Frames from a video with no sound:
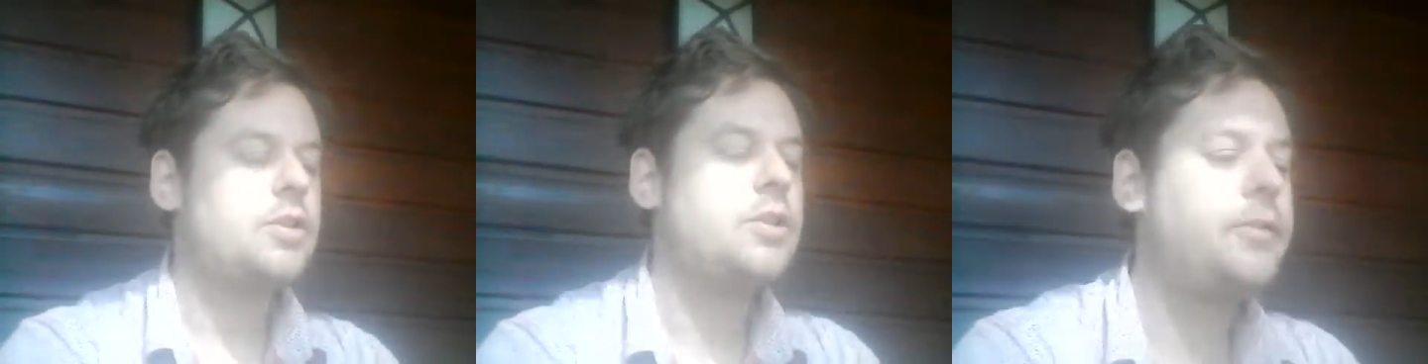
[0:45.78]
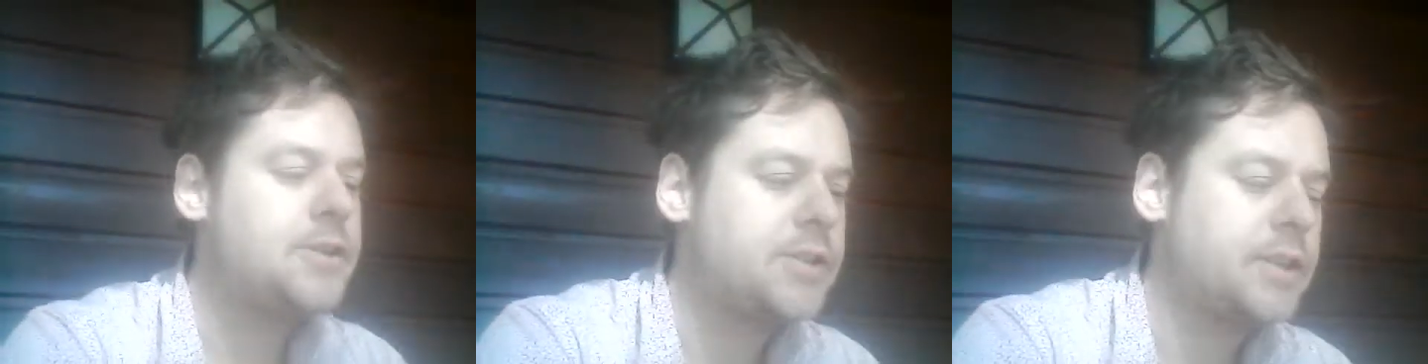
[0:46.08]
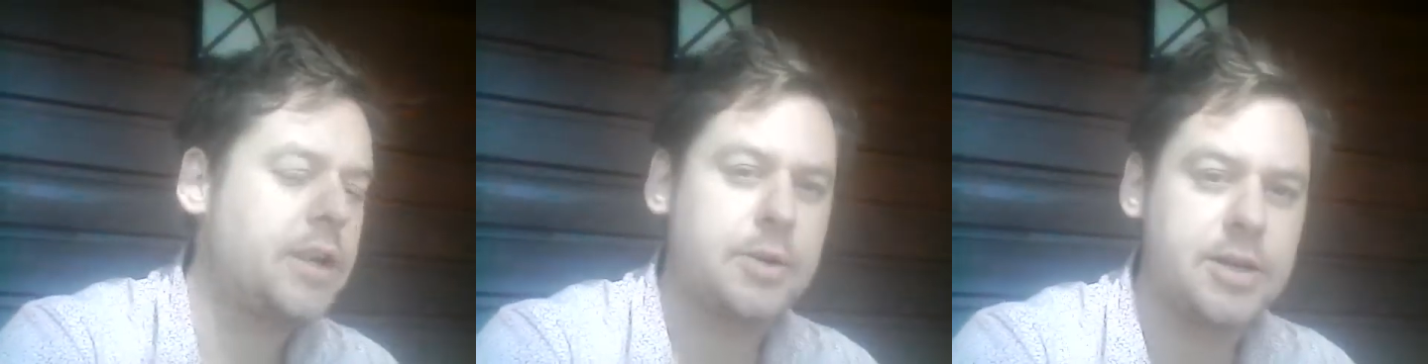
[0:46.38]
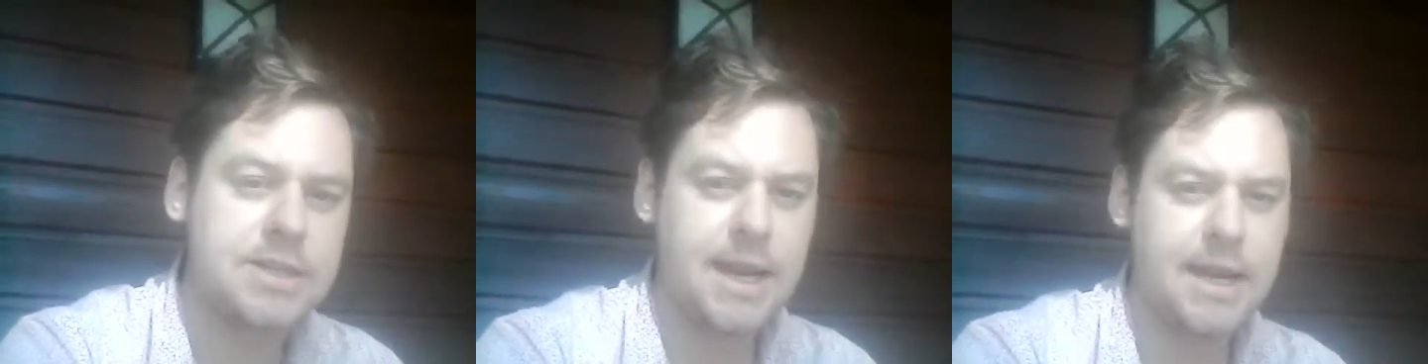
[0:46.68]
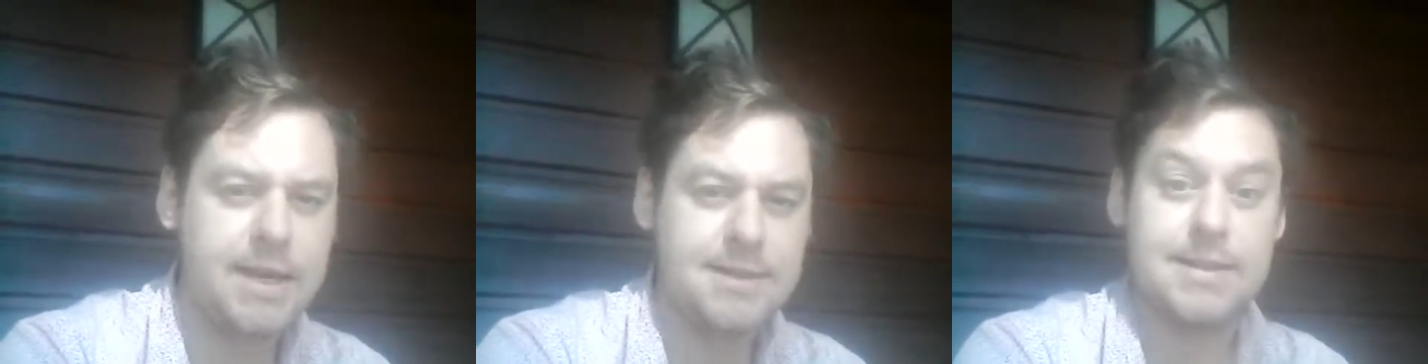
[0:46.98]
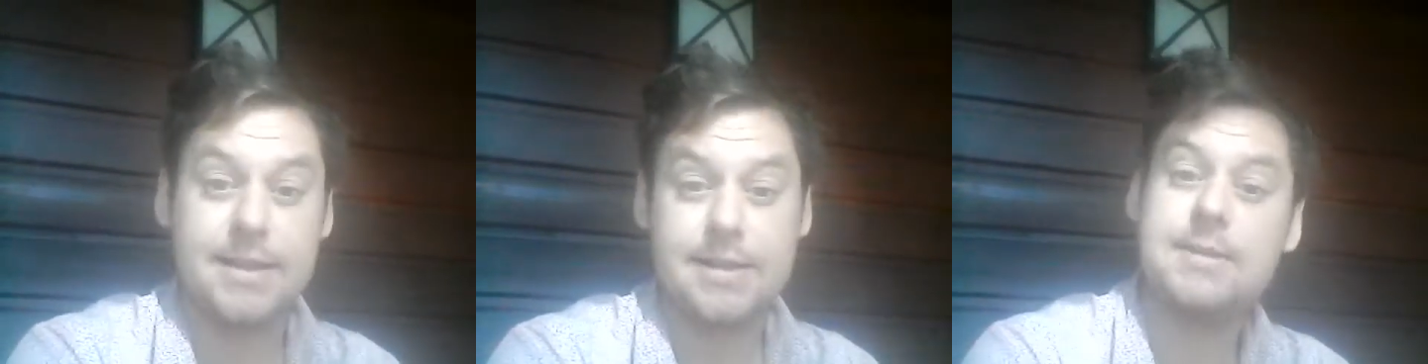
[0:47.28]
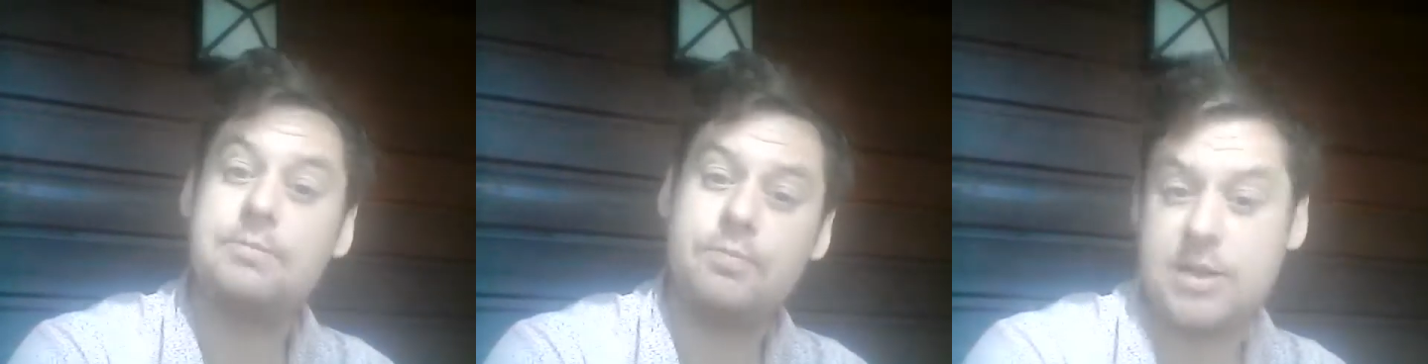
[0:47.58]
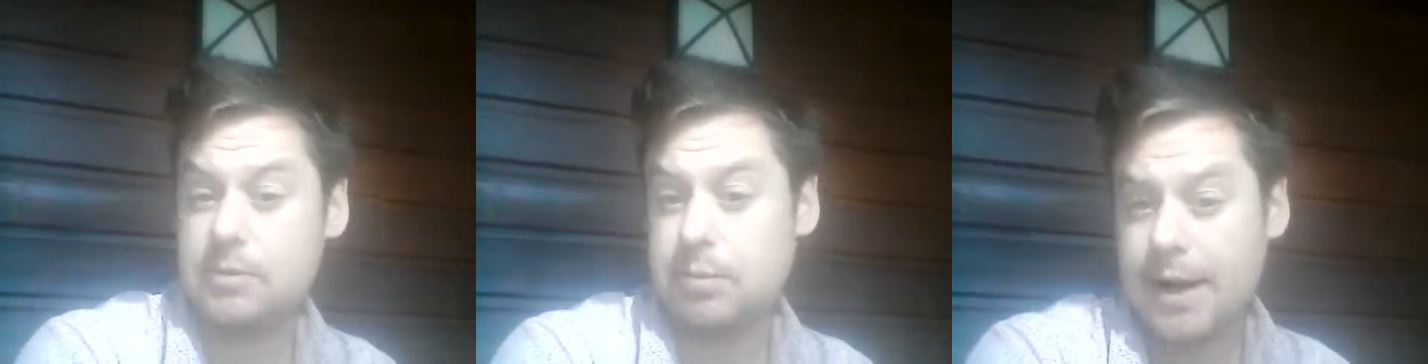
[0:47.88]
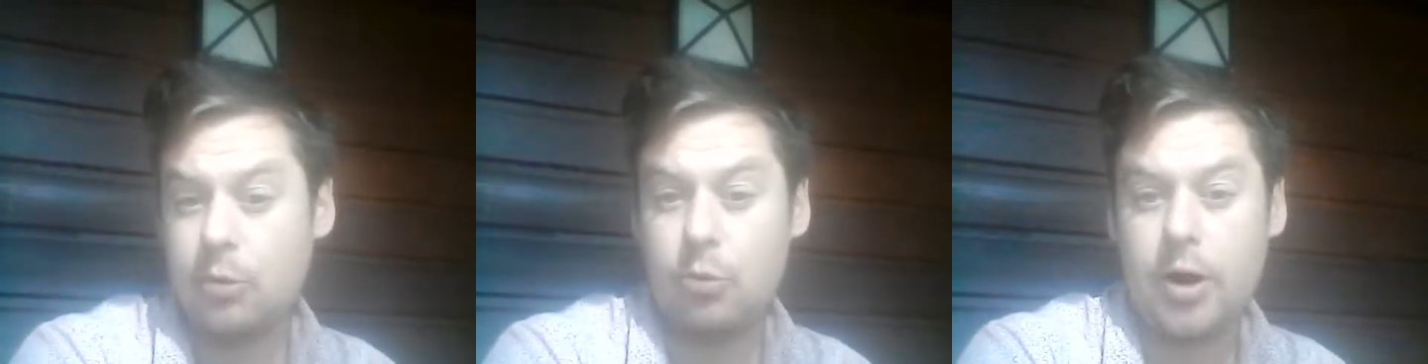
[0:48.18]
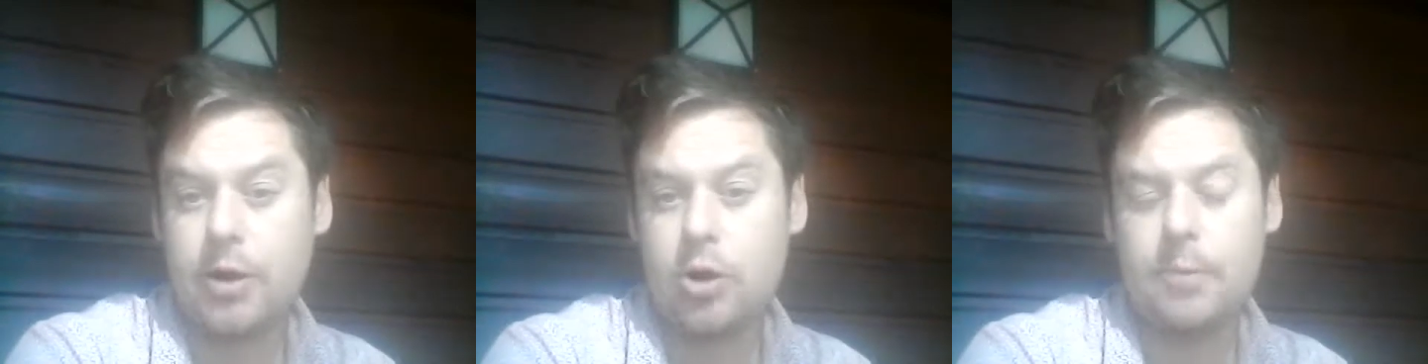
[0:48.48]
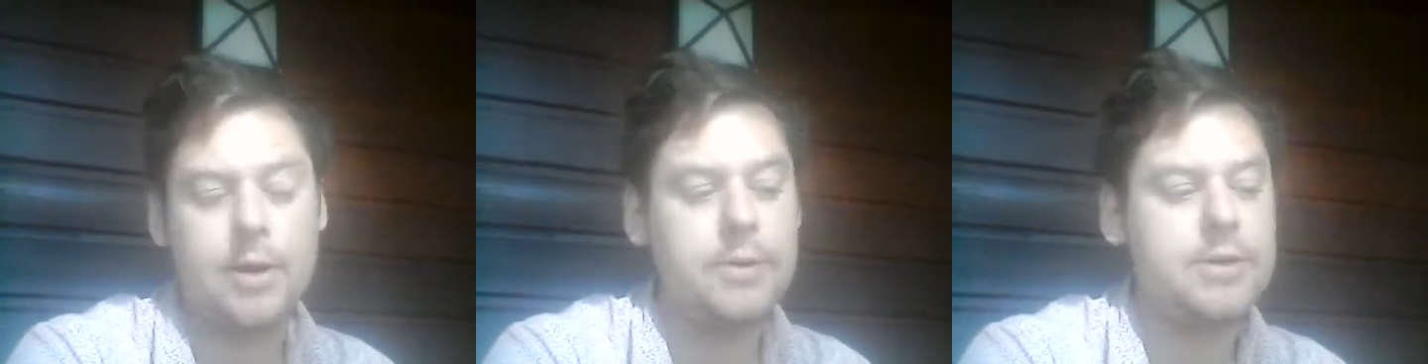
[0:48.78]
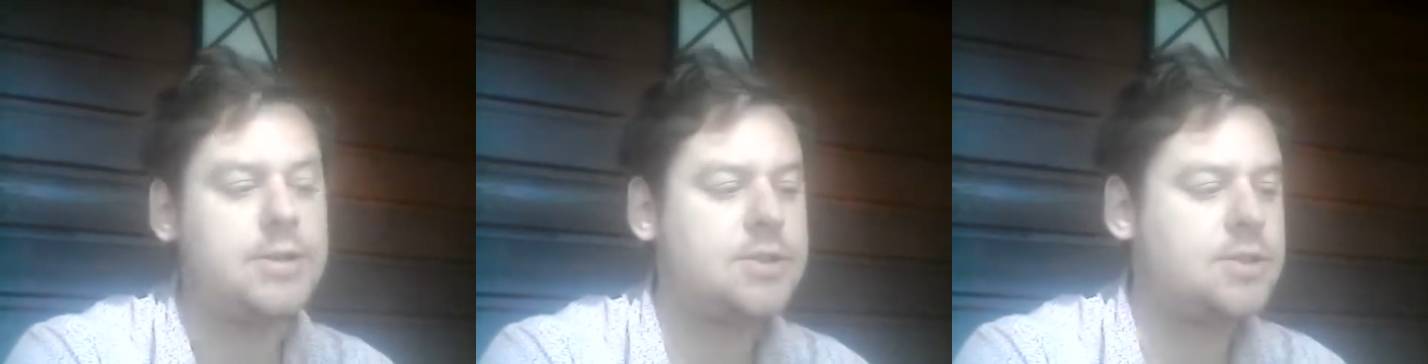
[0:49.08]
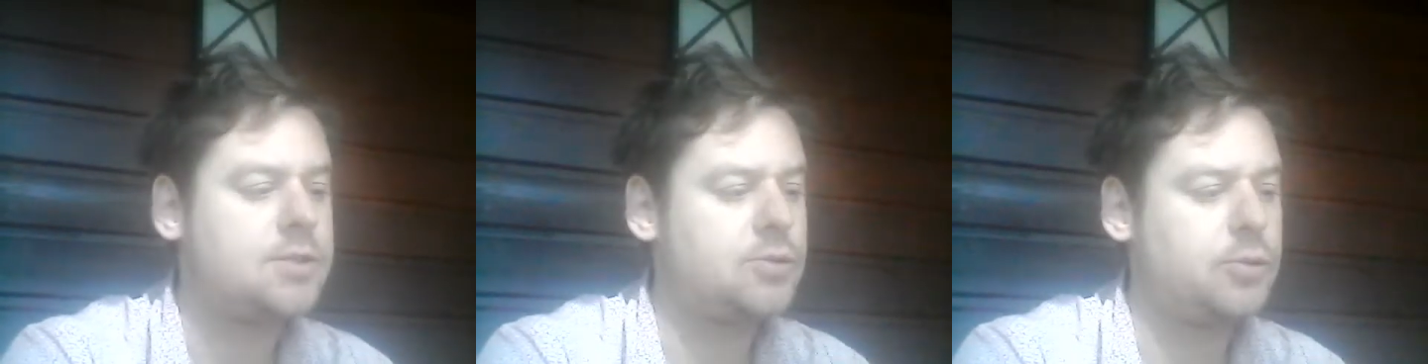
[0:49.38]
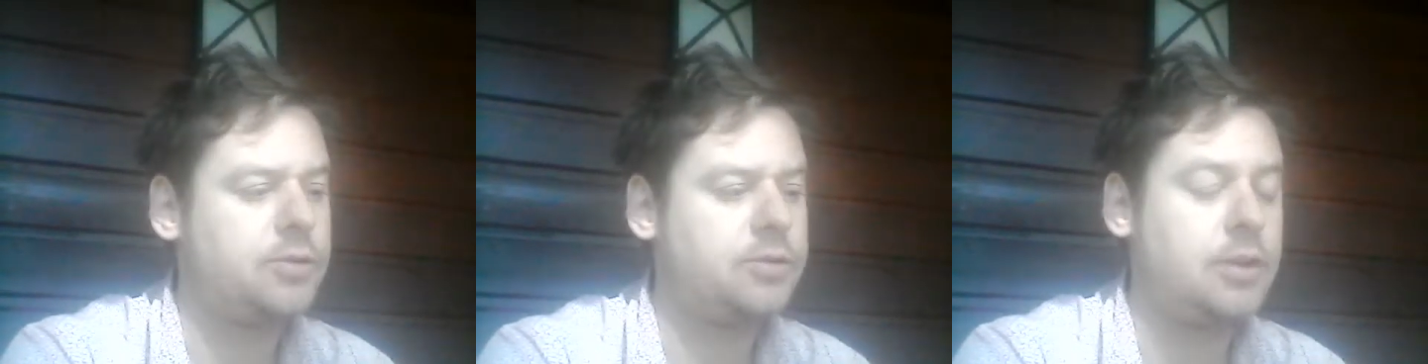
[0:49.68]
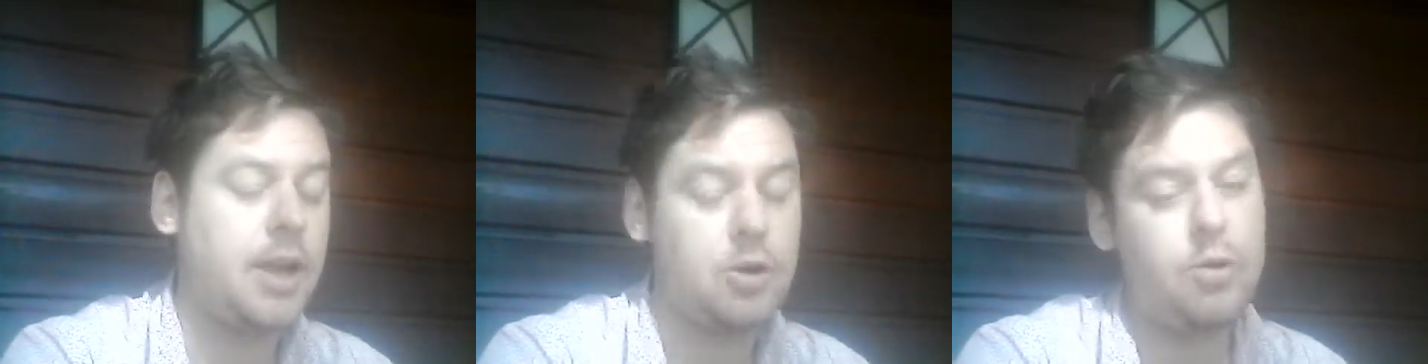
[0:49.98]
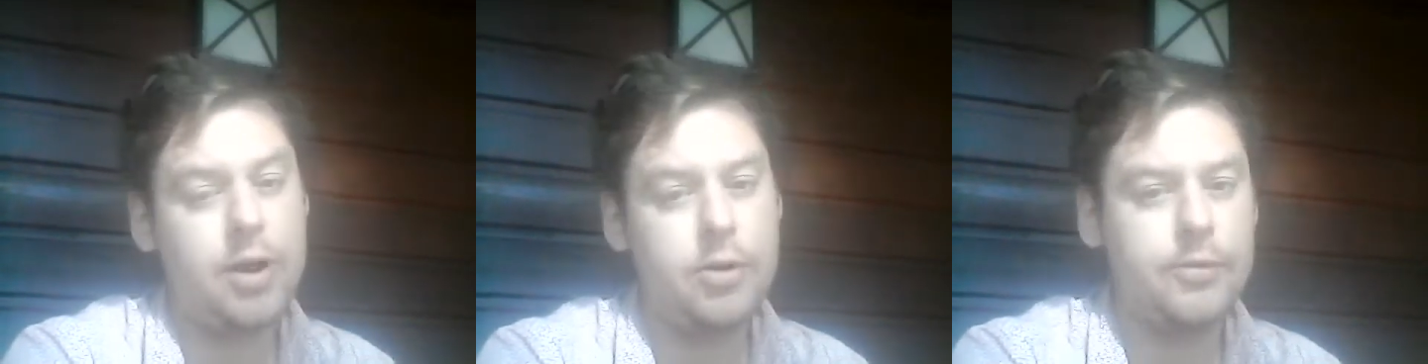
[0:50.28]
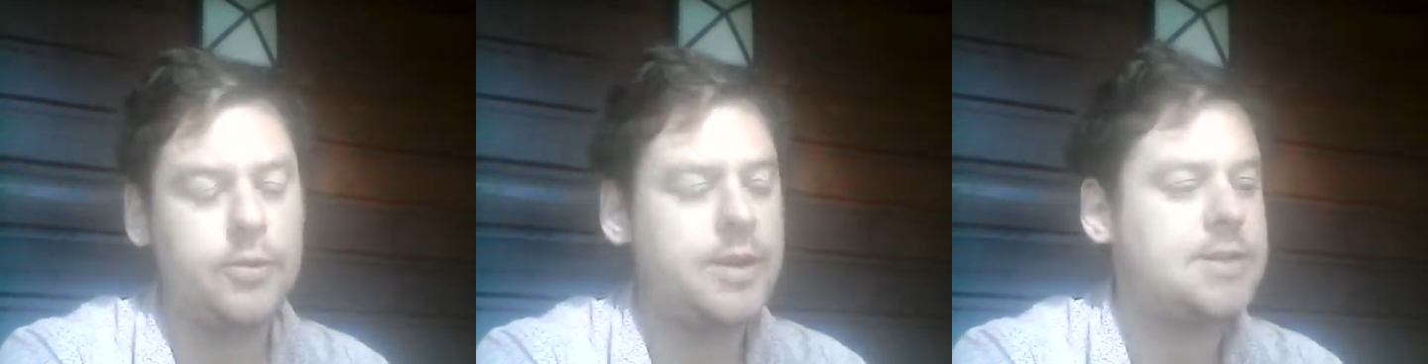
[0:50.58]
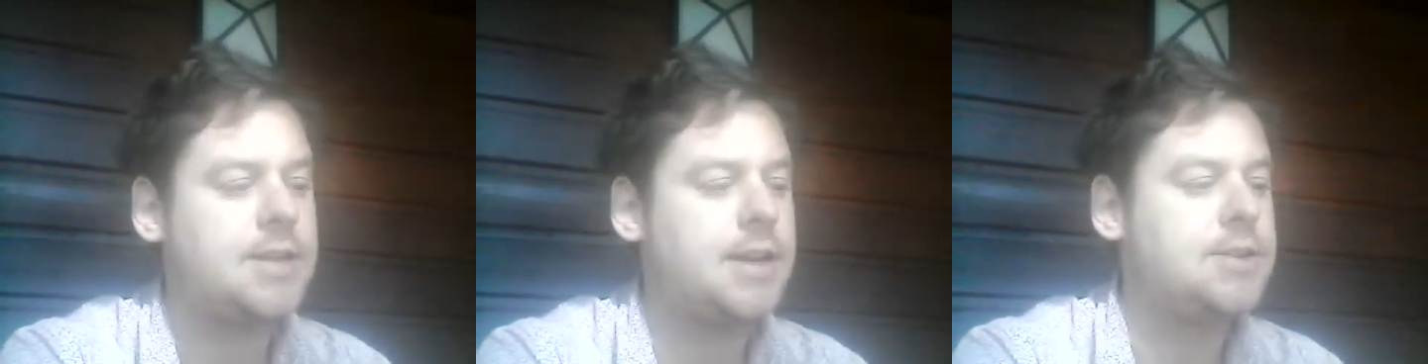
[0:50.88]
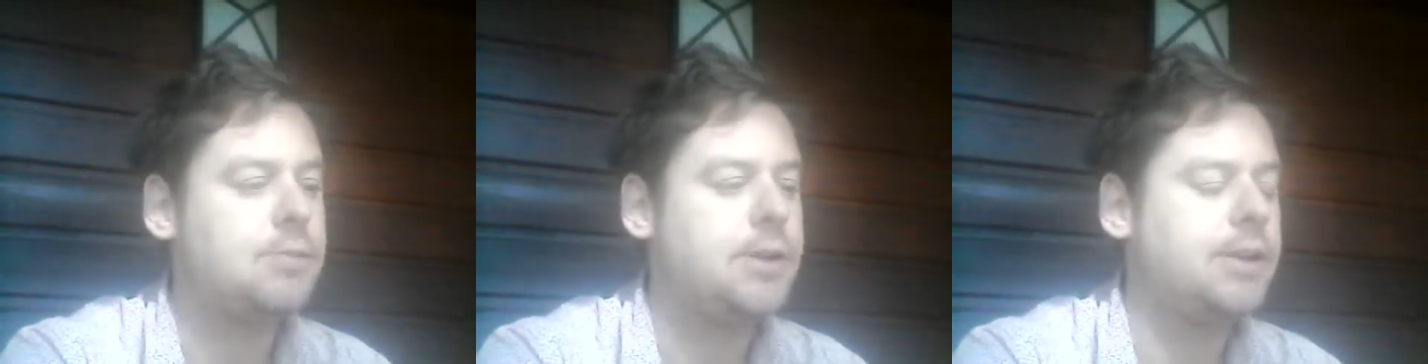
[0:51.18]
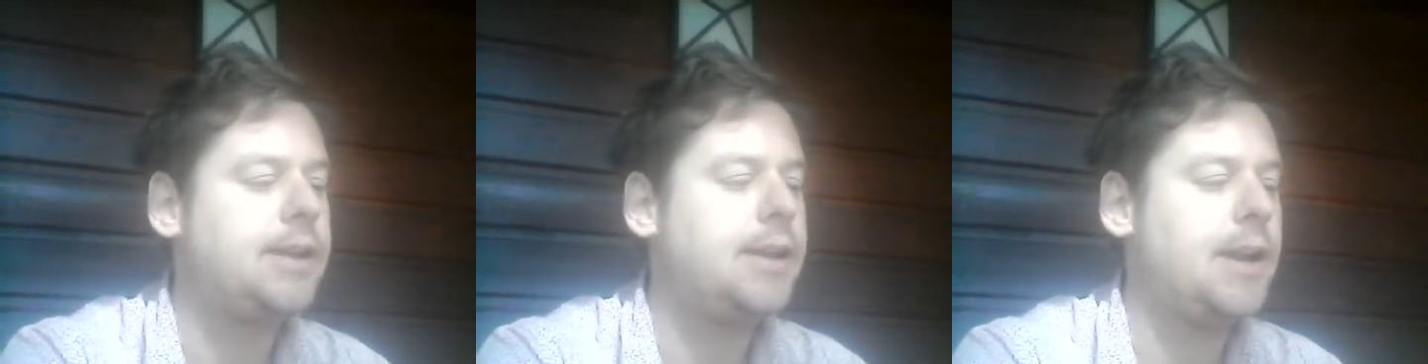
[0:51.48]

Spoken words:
the first thing that I'm going to say is that it's a black and white comic, which is sort of quite novel these days, really.